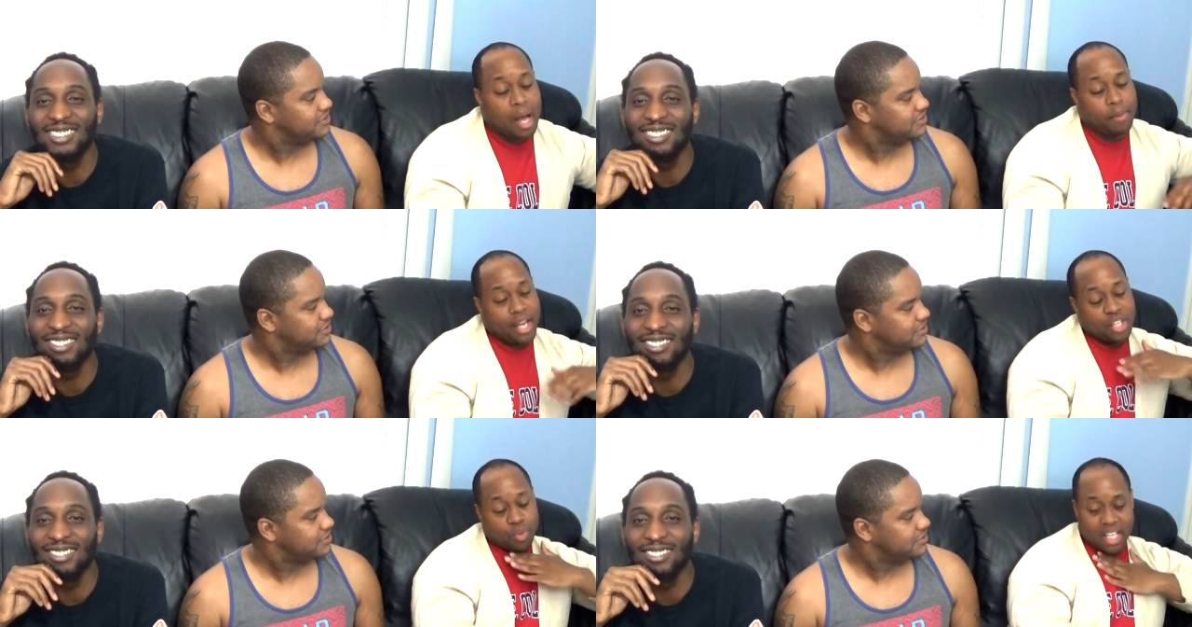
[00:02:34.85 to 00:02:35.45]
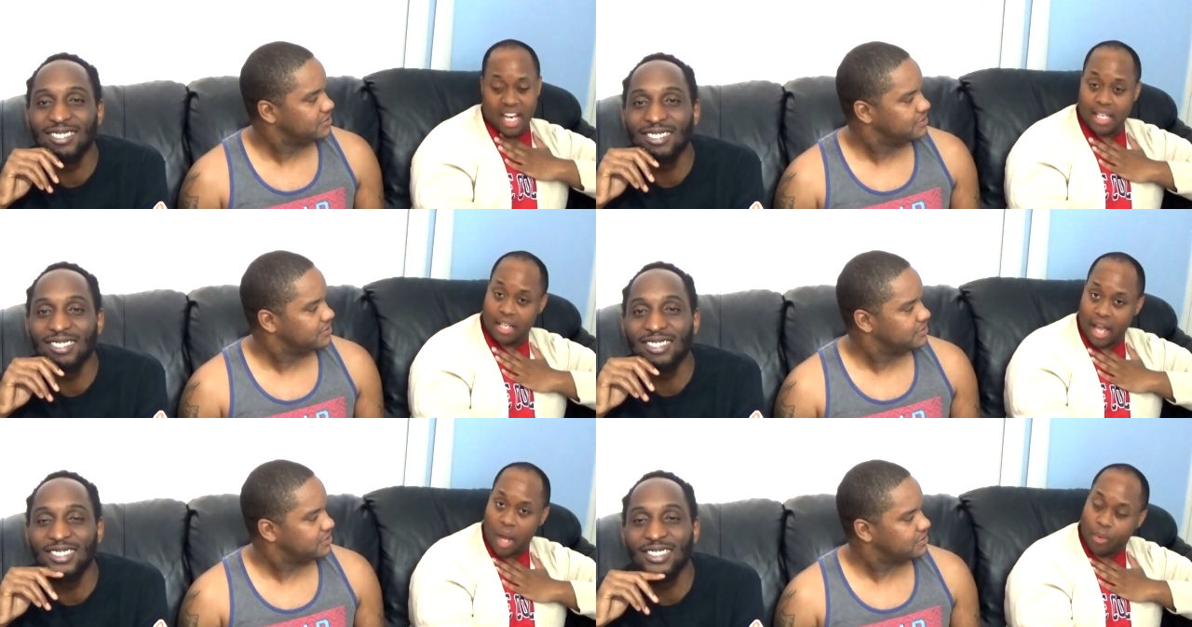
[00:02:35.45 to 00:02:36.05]
Speaker 1: obligation with the N
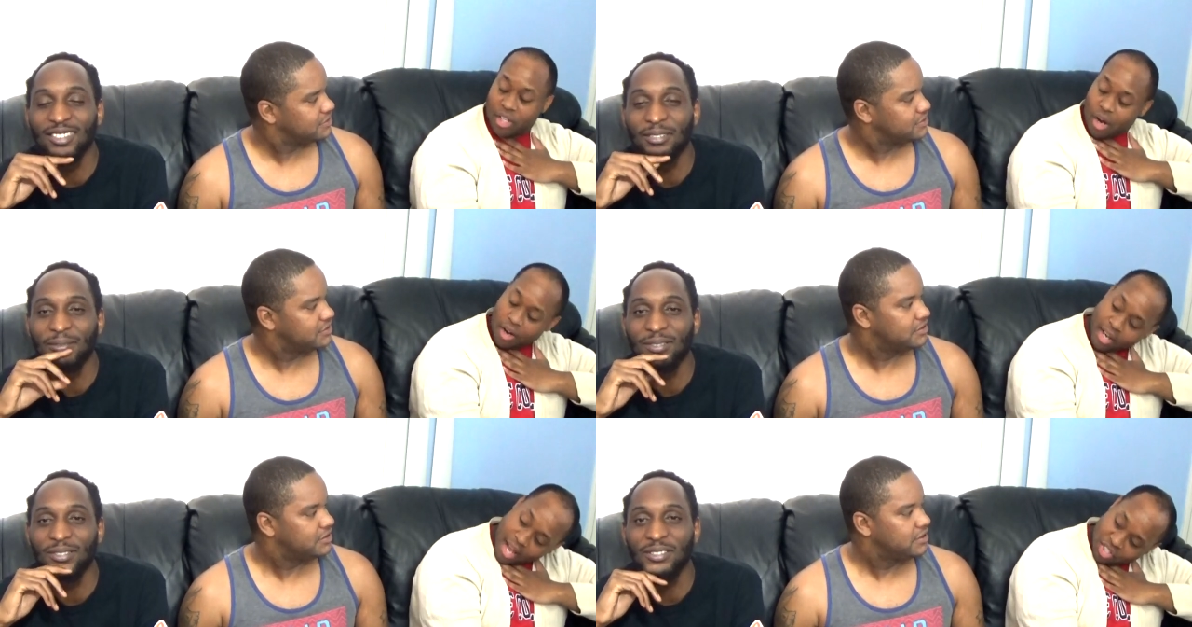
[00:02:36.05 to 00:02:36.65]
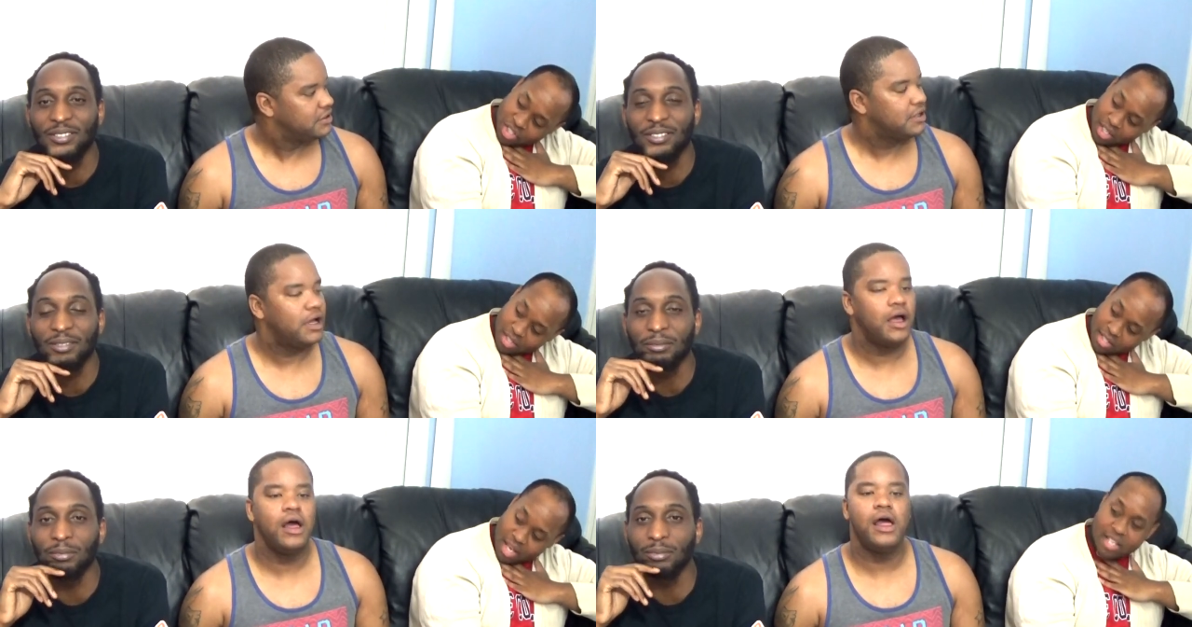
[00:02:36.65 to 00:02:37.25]
D A with the Kardashians.
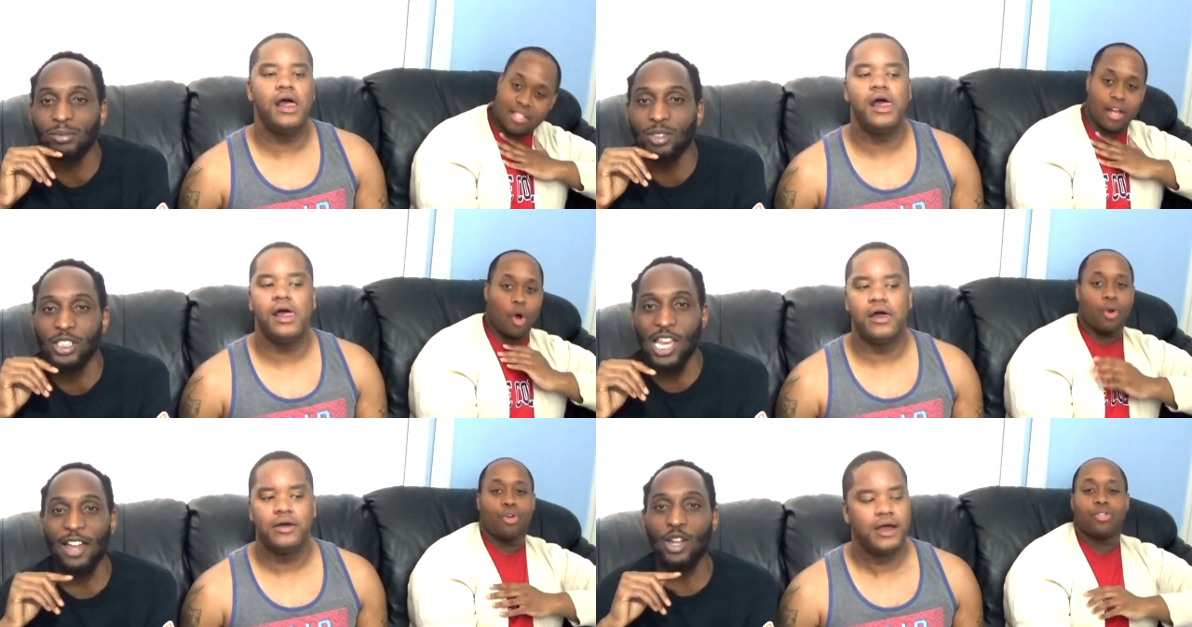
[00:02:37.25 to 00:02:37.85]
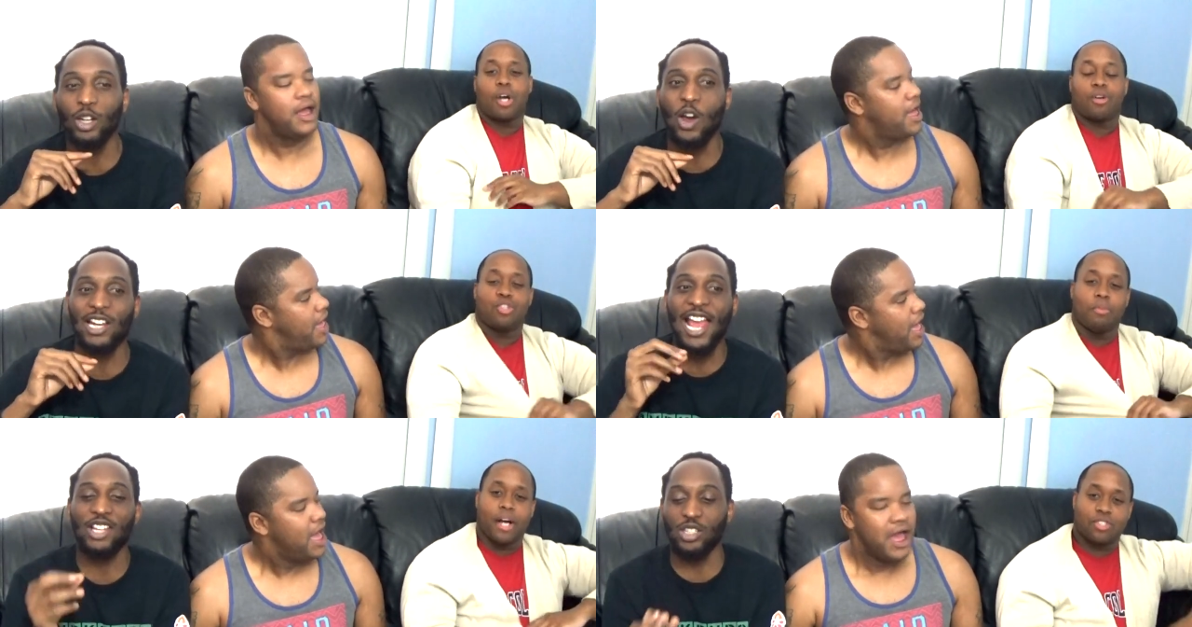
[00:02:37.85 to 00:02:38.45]
Speaker 2: Oh. Y'all know the
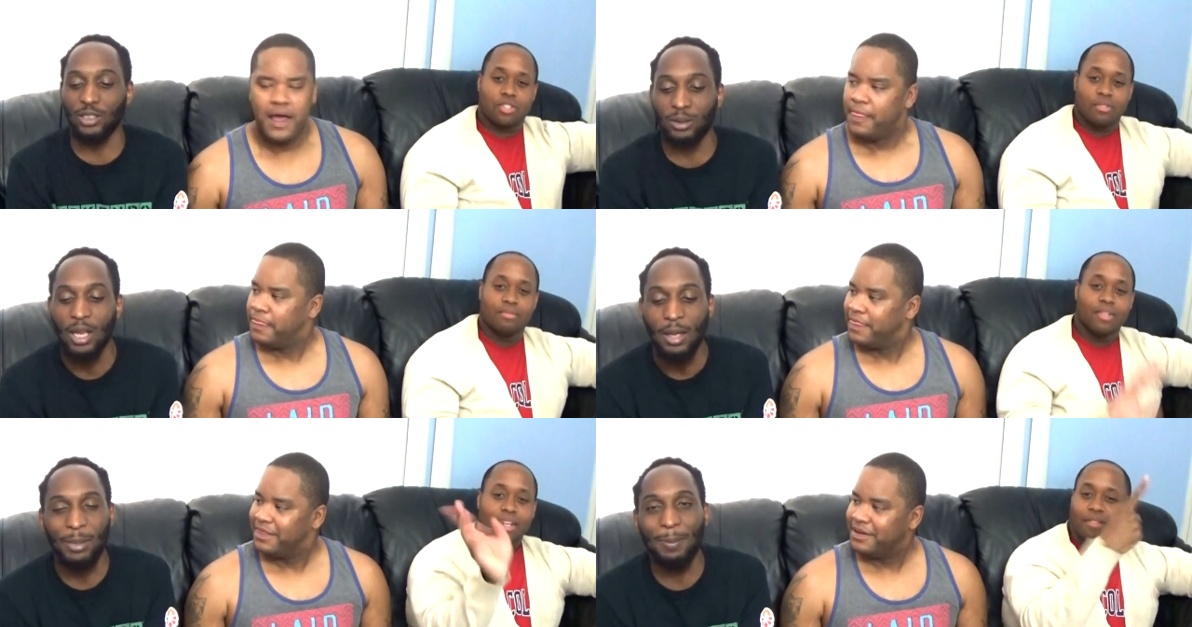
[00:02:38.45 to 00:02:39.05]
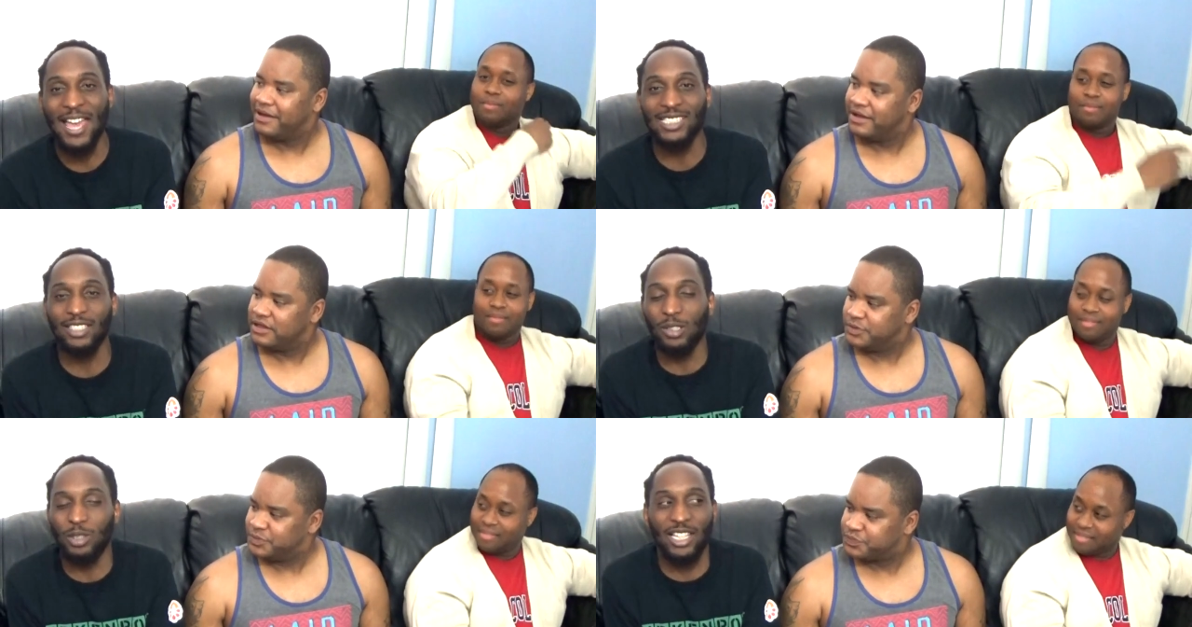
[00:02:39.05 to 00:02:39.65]
Kardashians be passing
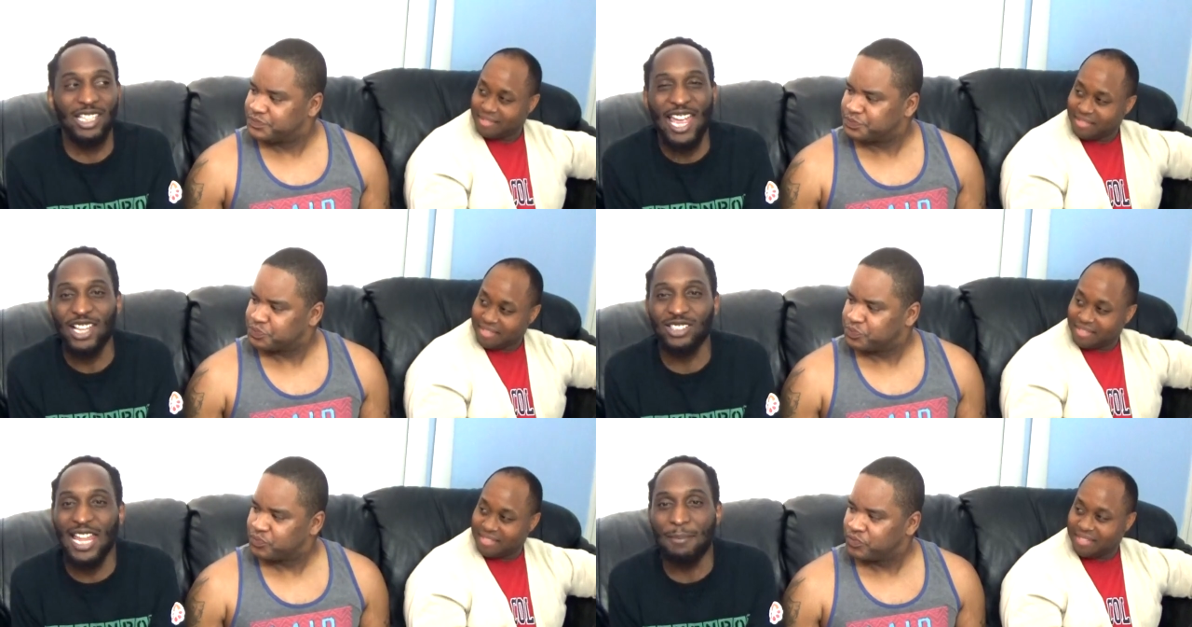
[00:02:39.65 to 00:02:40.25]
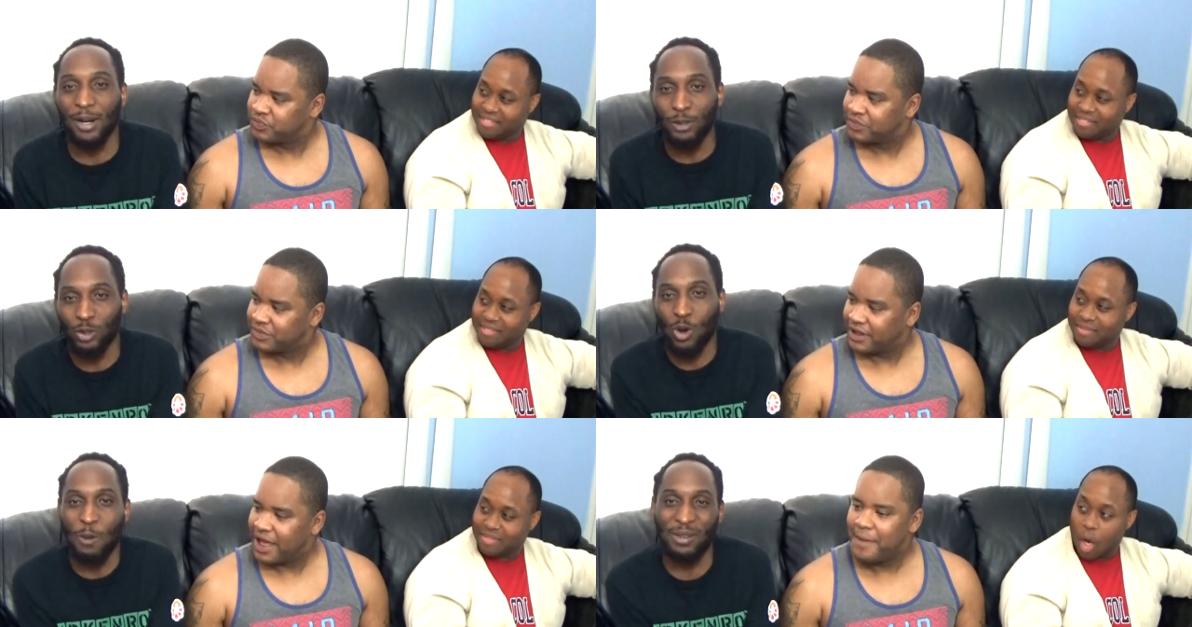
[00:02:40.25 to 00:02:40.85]
out those N D As like birth
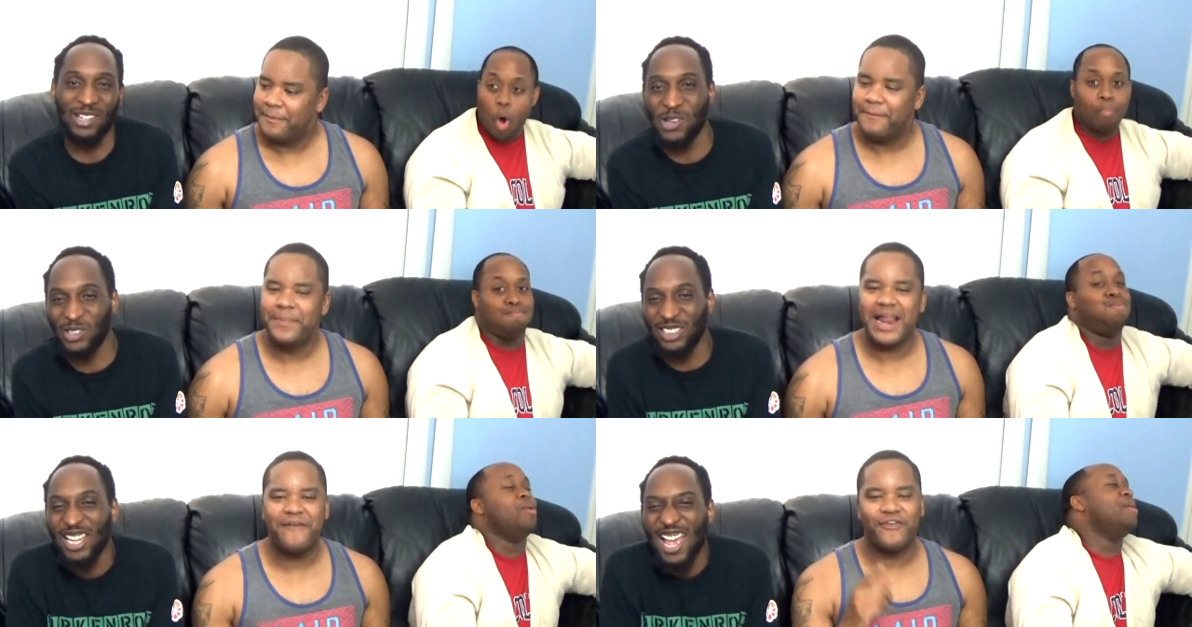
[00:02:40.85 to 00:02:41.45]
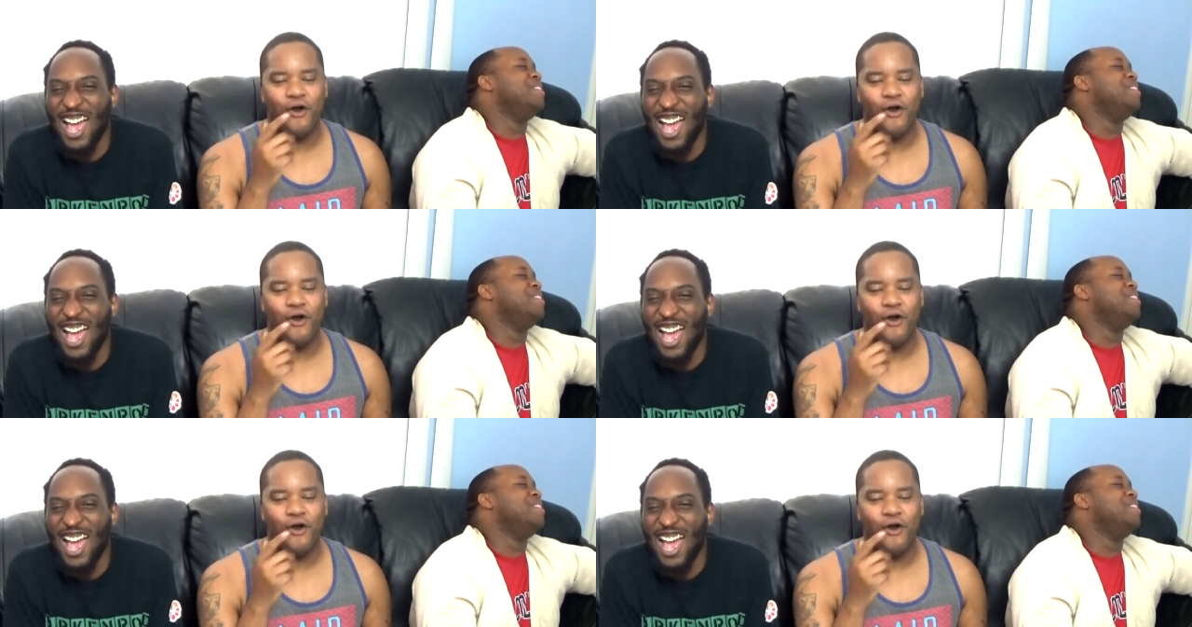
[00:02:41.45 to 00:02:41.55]
control pills. Ooh, but I,